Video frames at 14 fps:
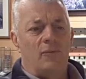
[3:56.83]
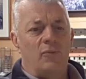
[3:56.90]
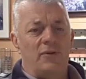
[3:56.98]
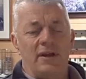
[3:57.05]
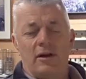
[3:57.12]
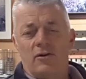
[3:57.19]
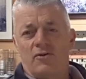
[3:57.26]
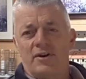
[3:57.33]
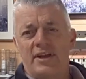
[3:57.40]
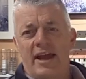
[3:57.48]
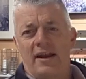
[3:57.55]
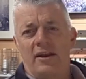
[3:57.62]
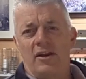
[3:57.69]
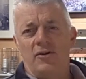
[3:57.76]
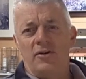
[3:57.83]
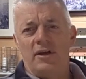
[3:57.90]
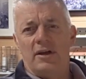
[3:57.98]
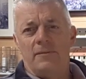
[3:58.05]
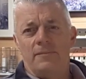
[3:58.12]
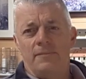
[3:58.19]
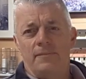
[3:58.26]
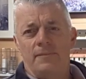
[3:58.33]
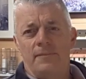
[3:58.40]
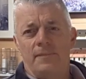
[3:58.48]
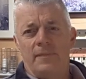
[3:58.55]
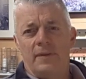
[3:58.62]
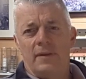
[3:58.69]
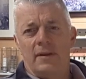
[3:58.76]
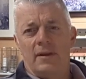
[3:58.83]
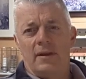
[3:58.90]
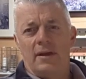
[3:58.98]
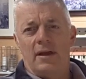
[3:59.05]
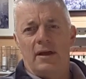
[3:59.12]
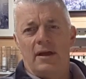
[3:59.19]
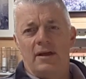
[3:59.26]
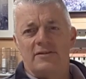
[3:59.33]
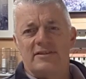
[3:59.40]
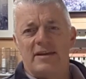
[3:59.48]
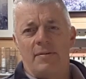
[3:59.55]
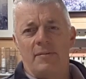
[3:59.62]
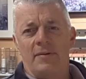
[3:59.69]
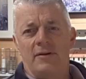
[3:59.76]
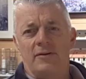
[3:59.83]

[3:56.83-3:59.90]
With the Glory Hallelujah supplement,